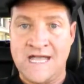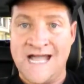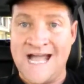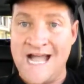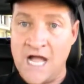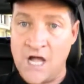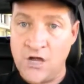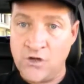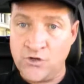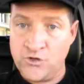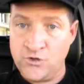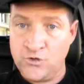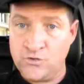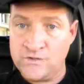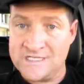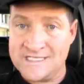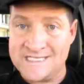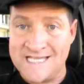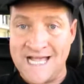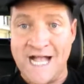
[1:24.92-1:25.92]
how to
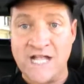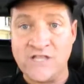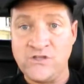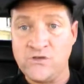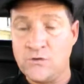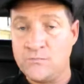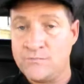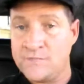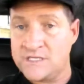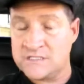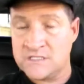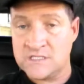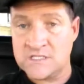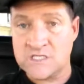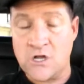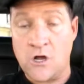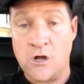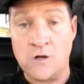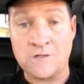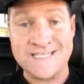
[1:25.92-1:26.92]
design your business
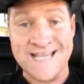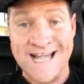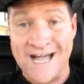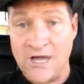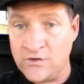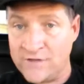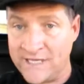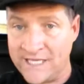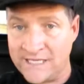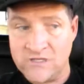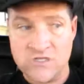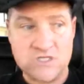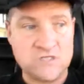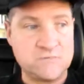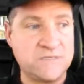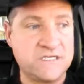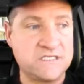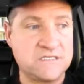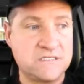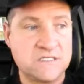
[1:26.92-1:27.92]
cards, how to get those
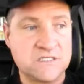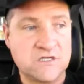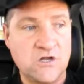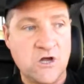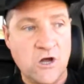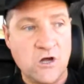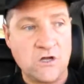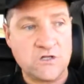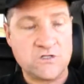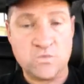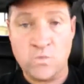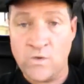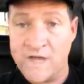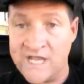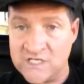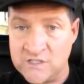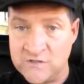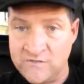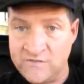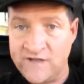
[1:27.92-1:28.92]
business cards,
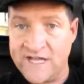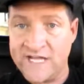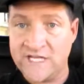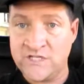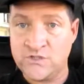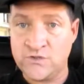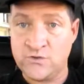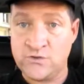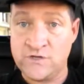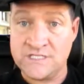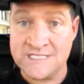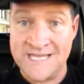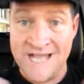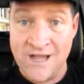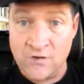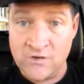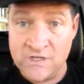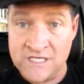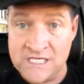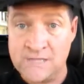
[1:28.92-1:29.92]
where to find tourists,
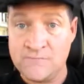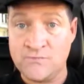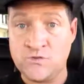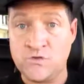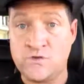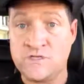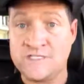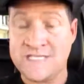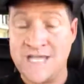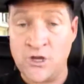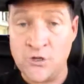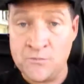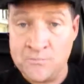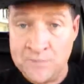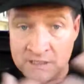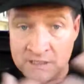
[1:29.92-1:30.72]
how to keep tourists, how to